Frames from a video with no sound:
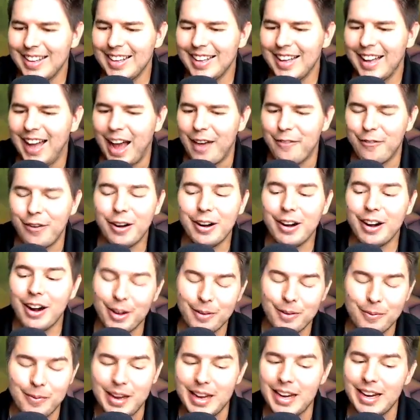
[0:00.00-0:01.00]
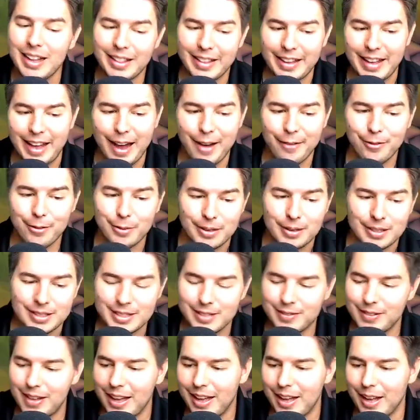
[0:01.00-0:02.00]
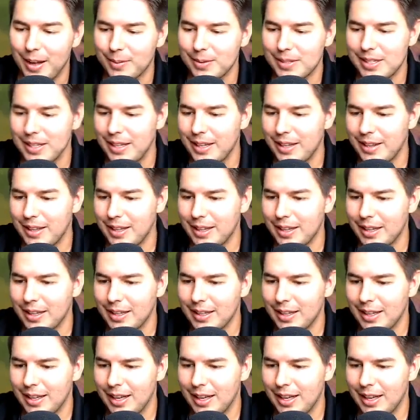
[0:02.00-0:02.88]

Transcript: I found it out immediately afterwards, if that helps anything.